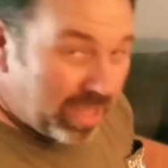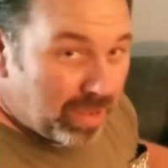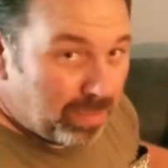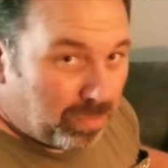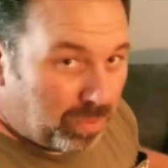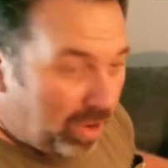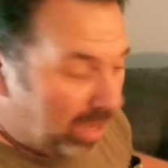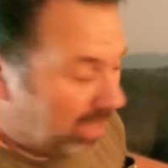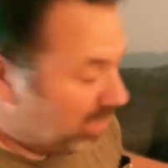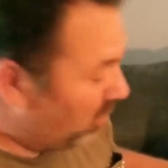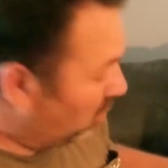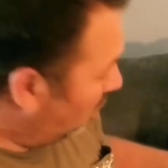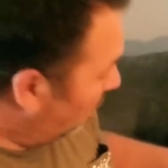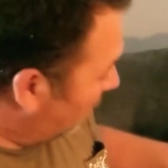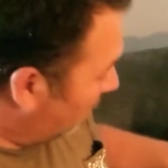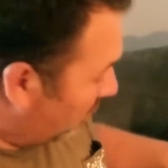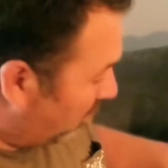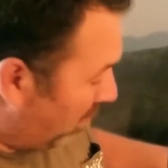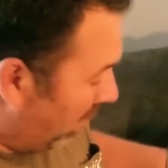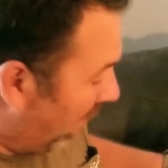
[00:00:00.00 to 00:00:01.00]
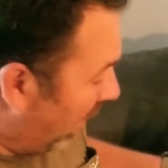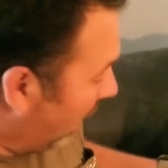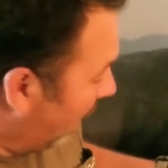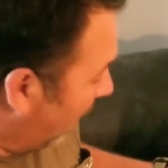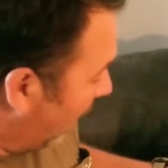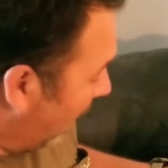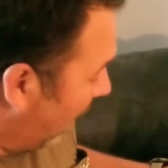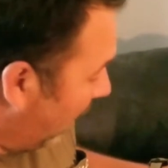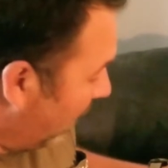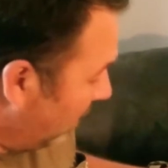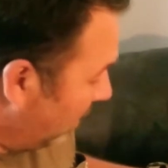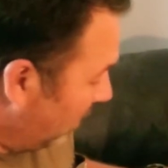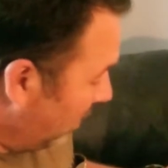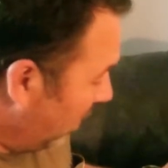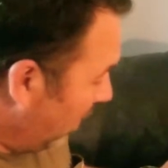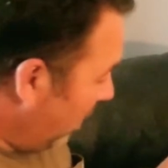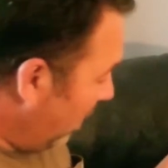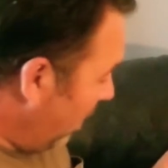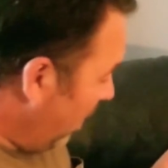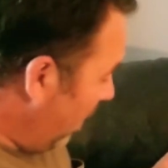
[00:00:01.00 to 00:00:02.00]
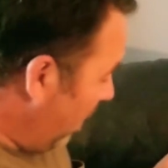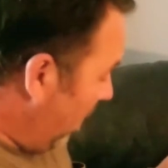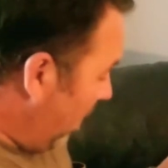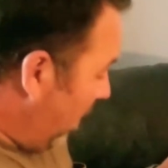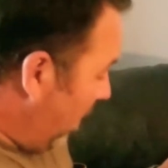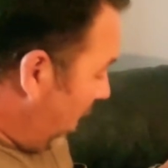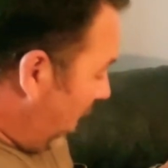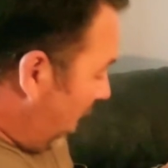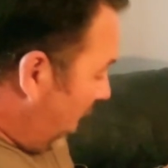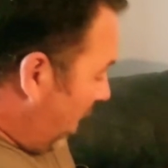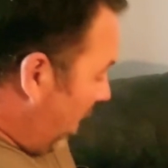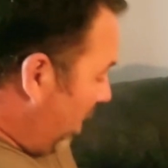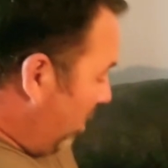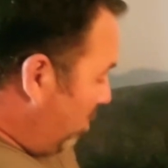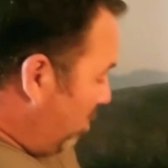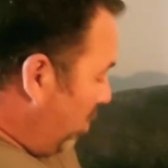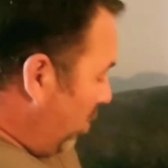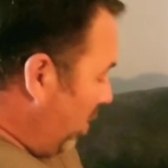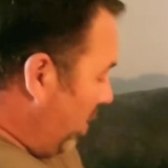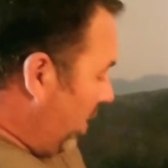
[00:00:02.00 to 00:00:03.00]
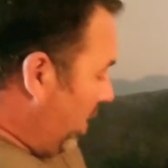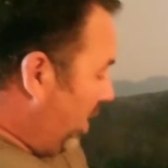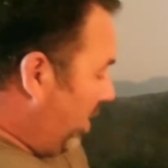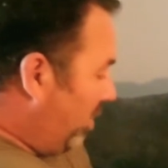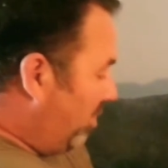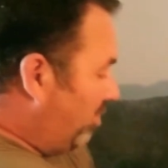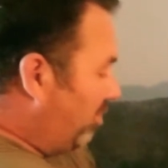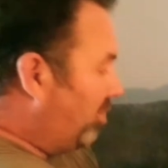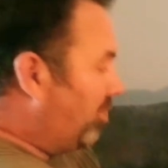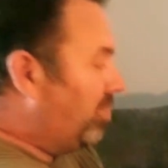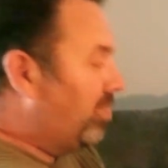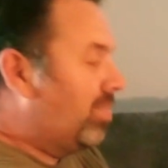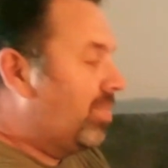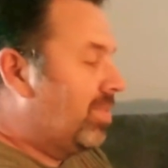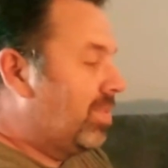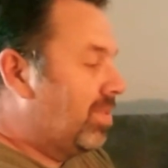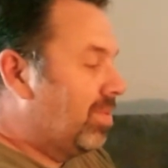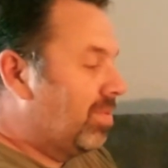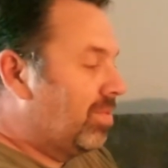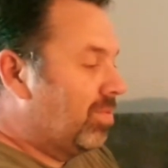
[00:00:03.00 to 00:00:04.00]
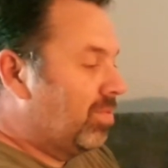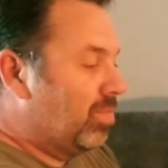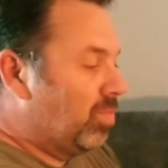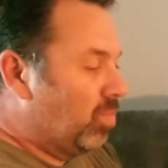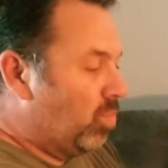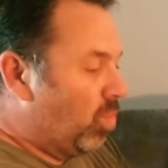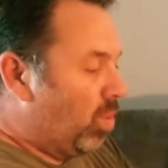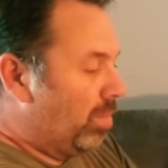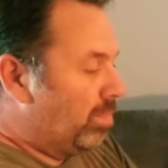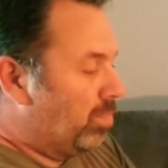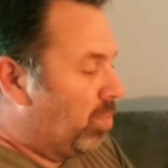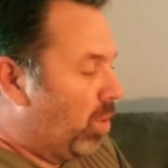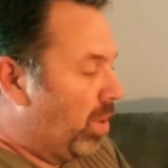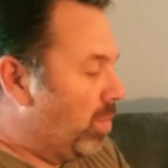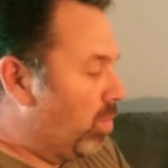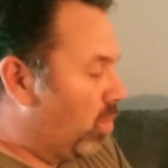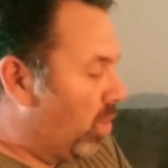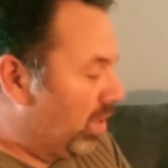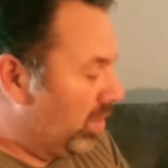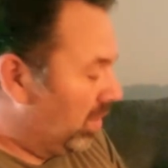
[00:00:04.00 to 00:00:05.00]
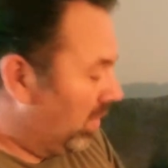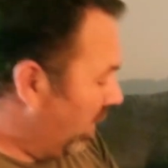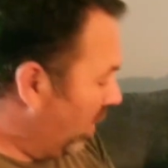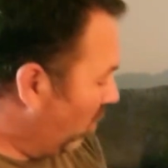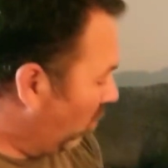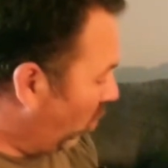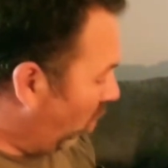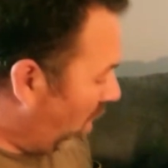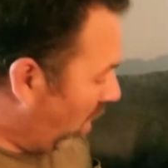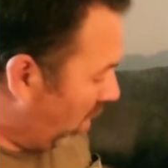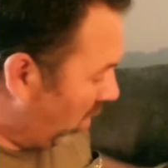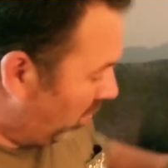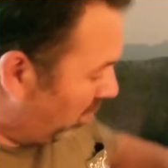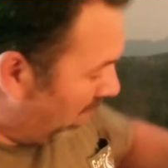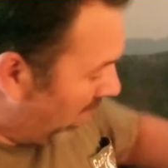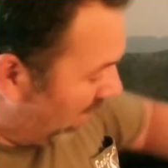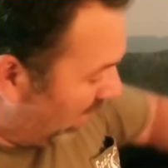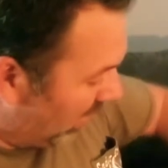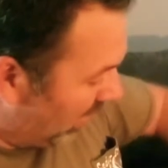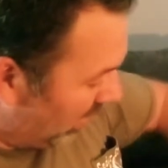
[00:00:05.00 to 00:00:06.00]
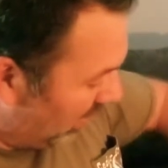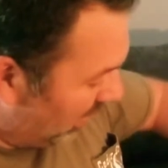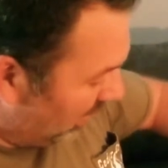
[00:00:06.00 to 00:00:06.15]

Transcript: impressed with this pack, guys. I put a 1.1 liter water bottle in